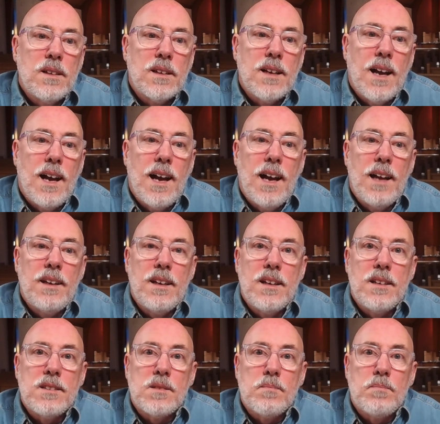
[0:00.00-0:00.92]
God
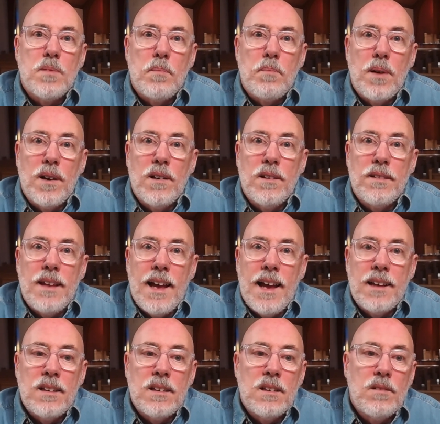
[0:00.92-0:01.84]
has prepared
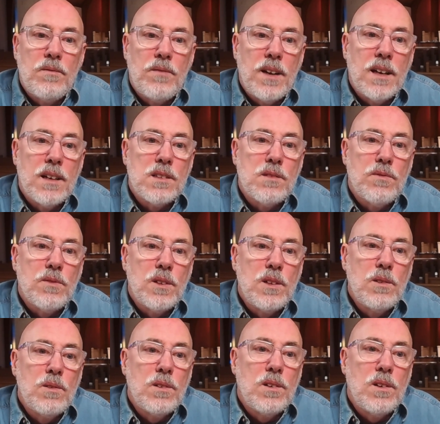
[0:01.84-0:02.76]
that in advance for
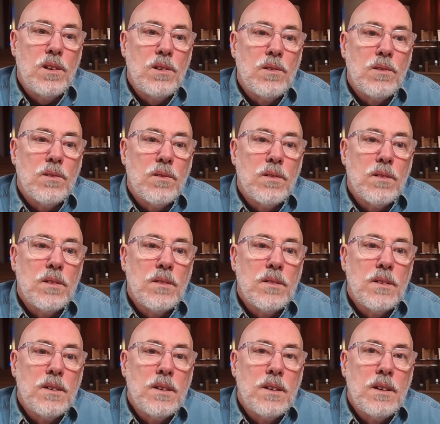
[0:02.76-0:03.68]
you to do.
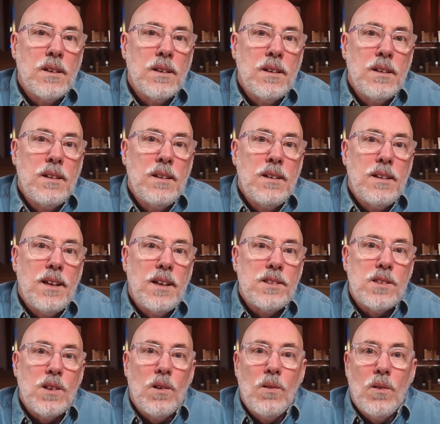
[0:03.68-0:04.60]

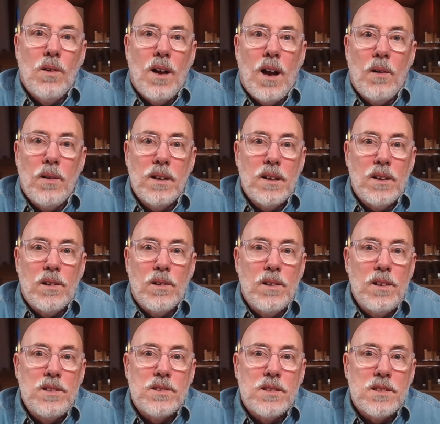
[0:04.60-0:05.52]
And so I want to
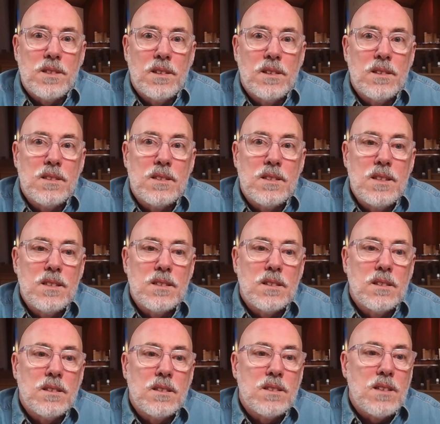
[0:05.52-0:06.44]
encourage us in this
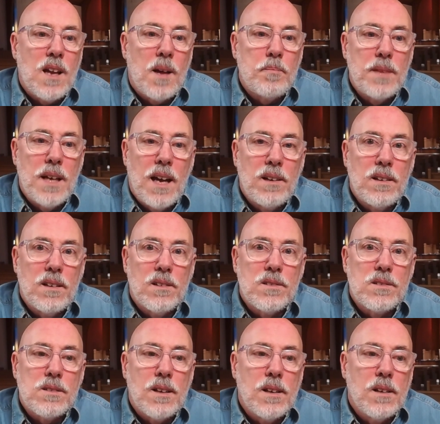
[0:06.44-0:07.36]
season to stop doubting
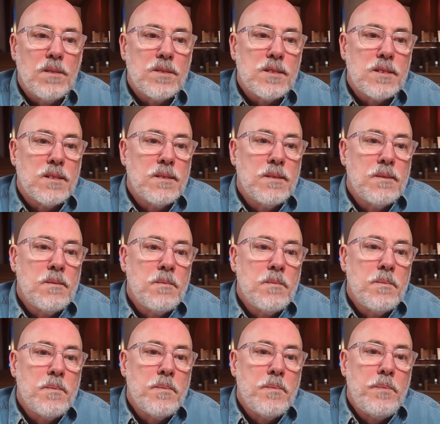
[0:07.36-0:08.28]
ourselves.
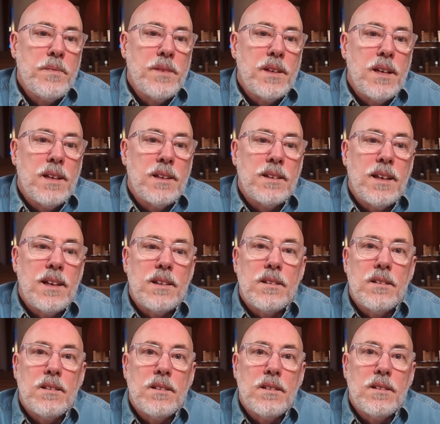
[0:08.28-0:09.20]
And
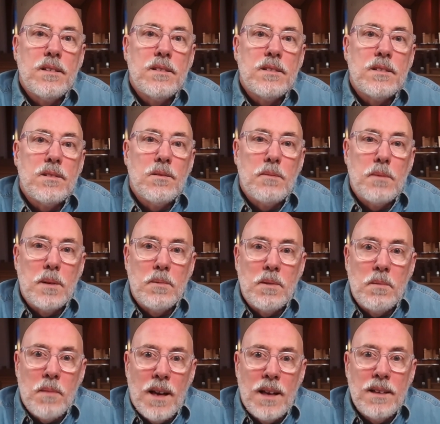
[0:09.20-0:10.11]
that to be
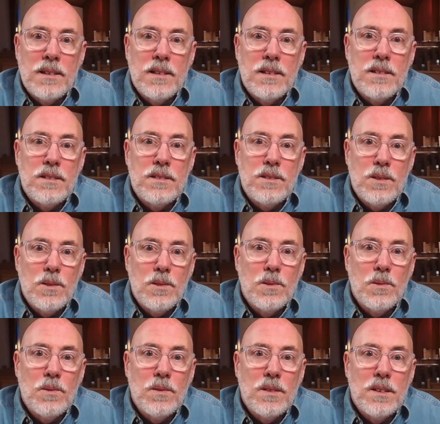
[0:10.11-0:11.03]
reminded,
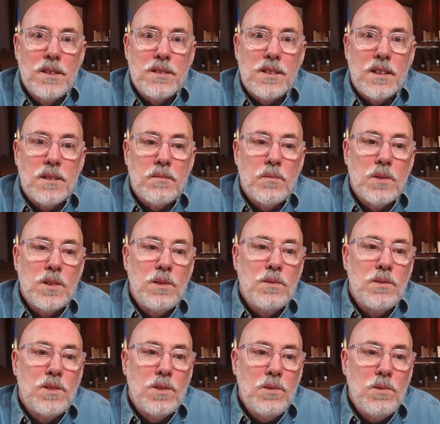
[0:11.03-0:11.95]
too, is that when
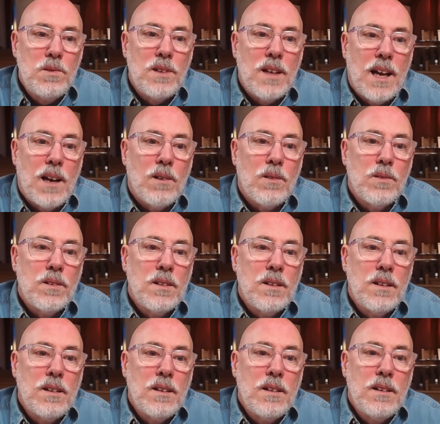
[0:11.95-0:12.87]
you do doubt,
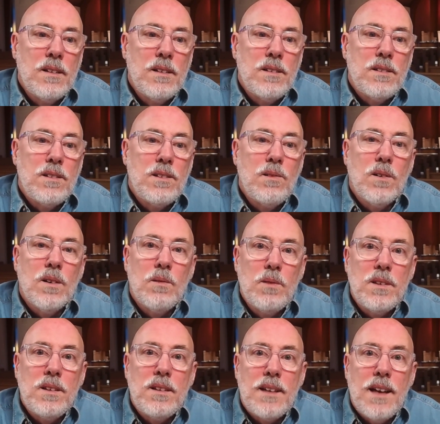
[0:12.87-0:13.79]
you are
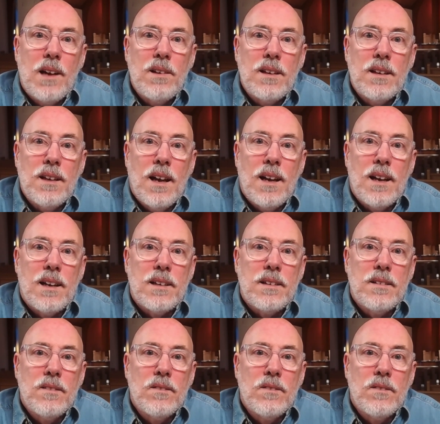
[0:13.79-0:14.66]
really doubting God.